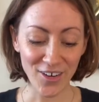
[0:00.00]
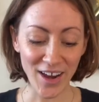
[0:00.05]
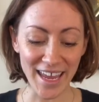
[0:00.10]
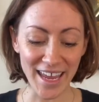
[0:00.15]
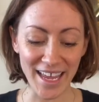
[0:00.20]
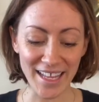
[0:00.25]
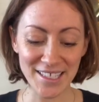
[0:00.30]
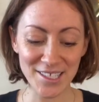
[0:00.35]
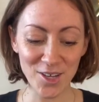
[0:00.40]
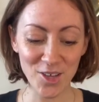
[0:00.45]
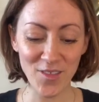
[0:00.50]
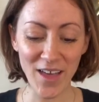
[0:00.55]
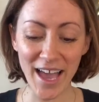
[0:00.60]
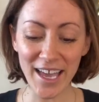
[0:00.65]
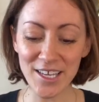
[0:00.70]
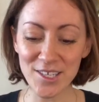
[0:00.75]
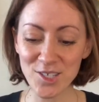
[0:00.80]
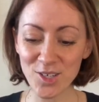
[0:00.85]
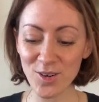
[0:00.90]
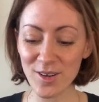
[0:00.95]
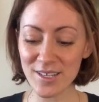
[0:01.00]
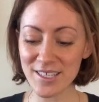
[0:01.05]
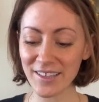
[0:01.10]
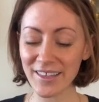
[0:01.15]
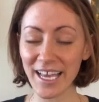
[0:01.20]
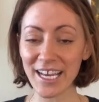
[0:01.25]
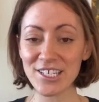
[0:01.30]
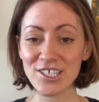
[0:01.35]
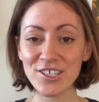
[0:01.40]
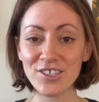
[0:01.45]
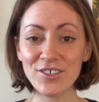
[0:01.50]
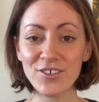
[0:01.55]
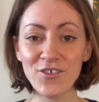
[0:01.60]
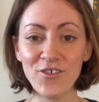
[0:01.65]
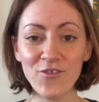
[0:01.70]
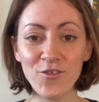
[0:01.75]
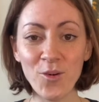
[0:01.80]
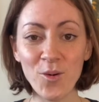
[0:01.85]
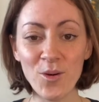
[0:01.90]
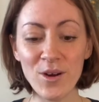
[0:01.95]
Great, and so that is your selection
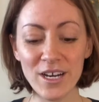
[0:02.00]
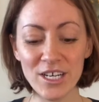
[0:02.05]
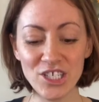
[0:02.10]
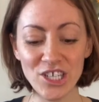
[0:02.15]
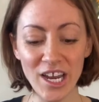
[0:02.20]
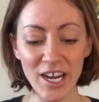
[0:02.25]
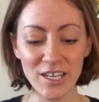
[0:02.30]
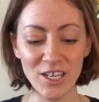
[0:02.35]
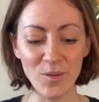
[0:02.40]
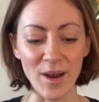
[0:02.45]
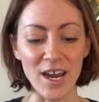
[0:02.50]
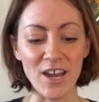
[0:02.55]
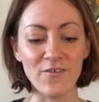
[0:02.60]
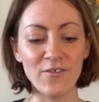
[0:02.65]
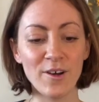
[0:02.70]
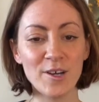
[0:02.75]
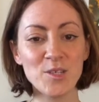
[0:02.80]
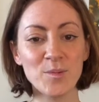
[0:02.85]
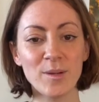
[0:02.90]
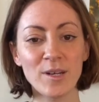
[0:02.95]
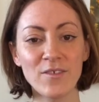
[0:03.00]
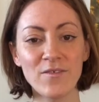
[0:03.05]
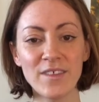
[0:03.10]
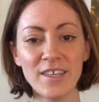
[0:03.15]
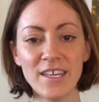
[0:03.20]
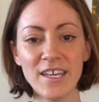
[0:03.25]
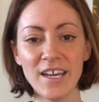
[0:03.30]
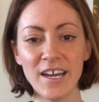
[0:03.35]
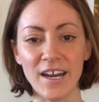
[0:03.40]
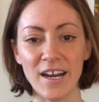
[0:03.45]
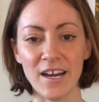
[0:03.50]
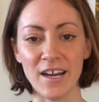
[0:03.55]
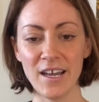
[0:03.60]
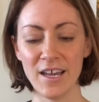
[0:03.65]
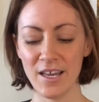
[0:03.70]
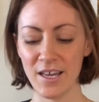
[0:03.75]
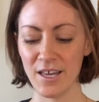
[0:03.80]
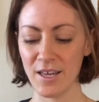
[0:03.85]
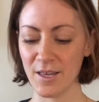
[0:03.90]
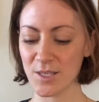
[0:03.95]
for January, first one of the
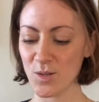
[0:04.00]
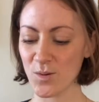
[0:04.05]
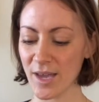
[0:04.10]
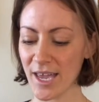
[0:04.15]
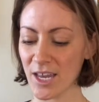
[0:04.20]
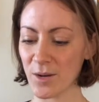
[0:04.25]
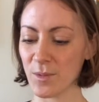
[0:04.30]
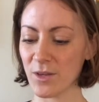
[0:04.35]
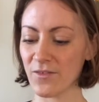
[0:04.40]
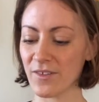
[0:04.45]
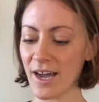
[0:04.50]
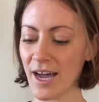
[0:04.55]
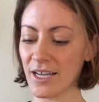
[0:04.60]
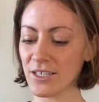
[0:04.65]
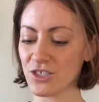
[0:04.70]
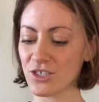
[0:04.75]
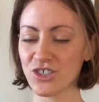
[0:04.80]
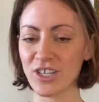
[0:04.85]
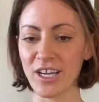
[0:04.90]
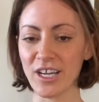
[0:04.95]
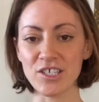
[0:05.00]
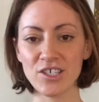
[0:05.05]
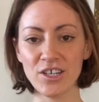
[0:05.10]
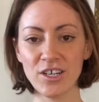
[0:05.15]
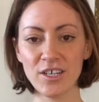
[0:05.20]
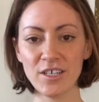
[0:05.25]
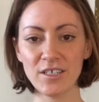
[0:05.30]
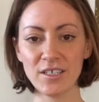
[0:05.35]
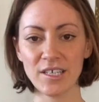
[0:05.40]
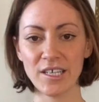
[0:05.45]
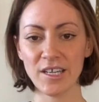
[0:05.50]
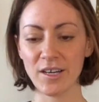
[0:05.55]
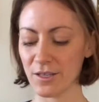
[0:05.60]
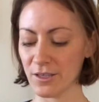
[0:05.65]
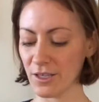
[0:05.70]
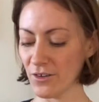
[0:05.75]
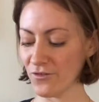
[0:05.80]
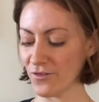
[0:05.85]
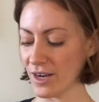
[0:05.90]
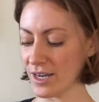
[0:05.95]
year. So again, we've got Cheshire here
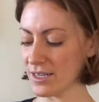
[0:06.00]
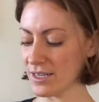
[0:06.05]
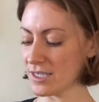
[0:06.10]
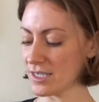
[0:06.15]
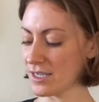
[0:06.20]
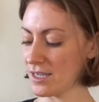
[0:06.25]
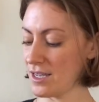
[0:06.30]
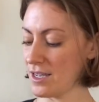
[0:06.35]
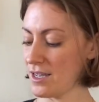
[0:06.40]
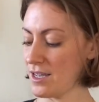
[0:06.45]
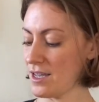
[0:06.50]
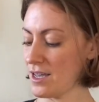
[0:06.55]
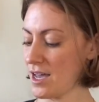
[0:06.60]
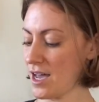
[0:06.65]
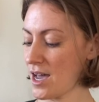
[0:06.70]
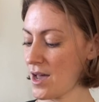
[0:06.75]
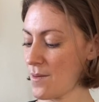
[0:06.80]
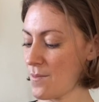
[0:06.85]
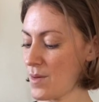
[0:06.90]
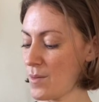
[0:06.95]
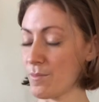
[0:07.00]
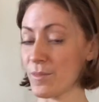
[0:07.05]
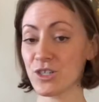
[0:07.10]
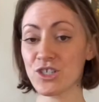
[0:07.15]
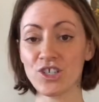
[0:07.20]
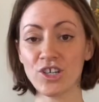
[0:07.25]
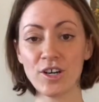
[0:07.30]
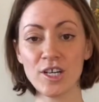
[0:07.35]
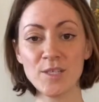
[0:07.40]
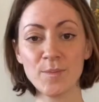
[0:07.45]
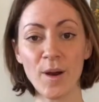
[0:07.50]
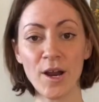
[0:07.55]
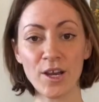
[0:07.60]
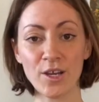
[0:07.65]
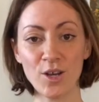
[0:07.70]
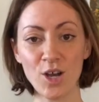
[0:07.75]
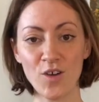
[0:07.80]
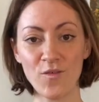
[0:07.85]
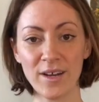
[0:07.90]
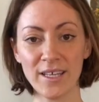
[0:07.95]
on the front, Mature
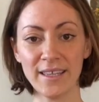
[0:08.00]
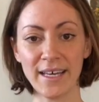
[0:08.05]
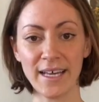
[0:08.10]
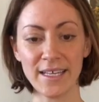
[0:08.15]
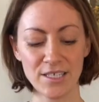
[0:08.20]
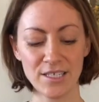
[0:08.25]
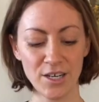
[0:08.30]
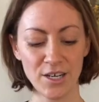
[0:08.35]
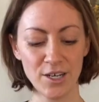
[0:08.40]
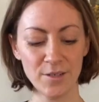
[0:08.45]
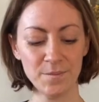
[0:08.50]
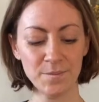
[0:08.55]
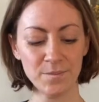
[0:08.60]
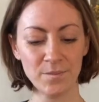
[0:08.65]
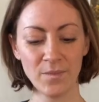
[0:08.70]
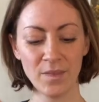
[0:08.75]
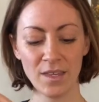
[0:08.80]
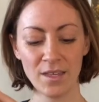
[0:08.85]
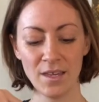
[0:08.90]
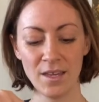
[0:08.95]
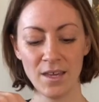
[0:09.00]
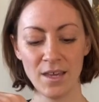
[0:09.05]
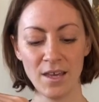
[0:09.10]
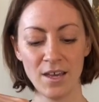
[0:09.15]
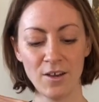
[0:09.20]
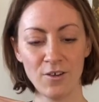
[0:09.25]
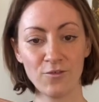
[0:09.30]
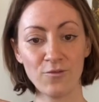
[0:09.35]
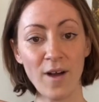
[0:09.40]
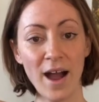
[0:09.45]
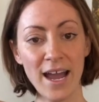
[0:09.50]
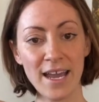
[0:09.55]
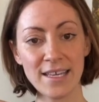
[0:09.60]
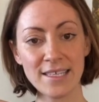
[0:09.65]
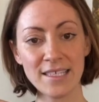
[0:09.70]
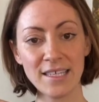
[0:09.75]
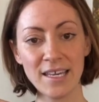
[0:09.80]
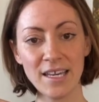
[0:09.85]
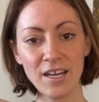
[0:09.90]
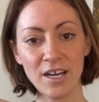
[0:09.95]
Sparkling Her Red Leicester,
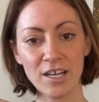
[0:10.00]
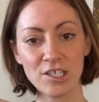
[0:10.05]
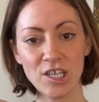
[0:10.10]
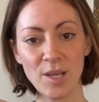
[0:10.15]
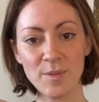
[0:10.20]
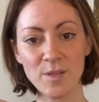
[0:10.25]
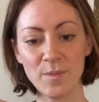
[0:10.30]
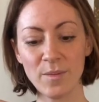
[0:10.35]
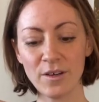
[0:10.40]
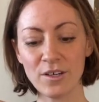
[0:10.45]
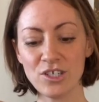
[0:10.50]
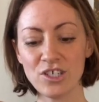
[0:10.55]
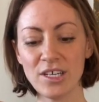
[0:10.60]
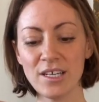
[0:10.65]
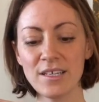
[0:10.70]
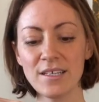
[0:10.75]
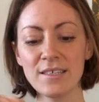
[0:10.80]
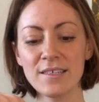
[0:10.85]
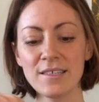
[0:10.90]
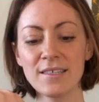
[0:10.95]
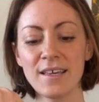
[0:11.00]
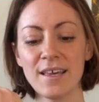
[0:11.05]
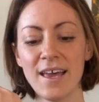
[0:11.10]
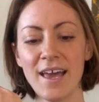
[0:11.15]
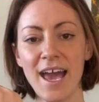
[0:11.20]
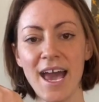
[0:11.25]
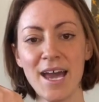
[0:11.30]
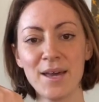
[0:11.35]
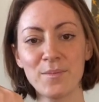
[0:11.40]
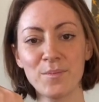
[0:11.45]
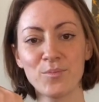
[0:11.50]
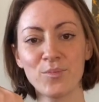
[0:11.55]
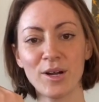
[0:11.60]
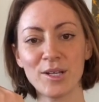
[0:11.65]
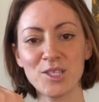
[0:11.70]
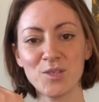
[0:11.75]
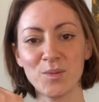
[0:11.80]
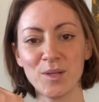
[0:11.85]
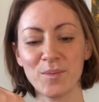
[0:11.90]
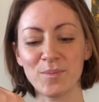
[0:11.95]
Risley, our sheep's milk cheese, and
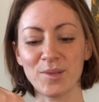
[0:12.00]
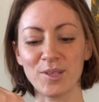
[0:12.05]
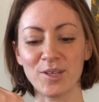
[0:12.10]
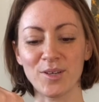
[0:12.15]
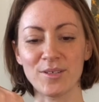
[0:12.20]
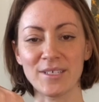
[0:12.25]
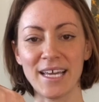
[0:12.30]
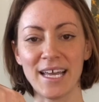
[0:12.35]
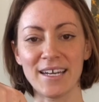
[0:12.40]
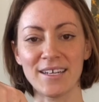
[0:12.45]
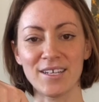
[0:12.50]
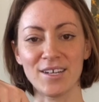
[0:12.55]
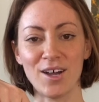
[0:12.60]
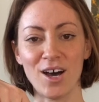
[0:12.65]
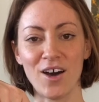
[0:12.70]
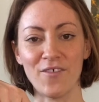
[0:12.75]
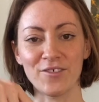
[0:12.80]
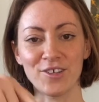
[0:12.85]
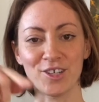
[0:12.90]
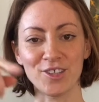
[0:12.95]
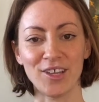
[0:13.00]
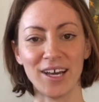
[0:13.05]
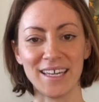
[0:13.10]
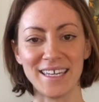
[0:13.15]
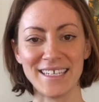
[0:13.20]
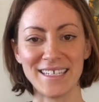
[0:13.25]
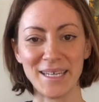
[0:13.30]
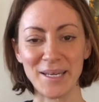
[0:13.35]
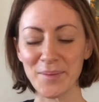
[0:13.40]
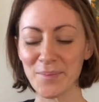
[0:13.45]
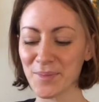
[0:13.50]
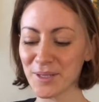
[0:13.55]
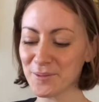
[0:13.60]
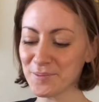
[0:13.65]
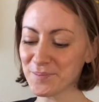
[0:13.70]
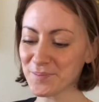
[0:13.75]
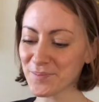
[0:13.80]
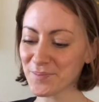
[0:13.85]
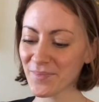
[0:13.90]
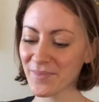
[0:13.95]
Brunswick Blue to end it off, your lucky dip.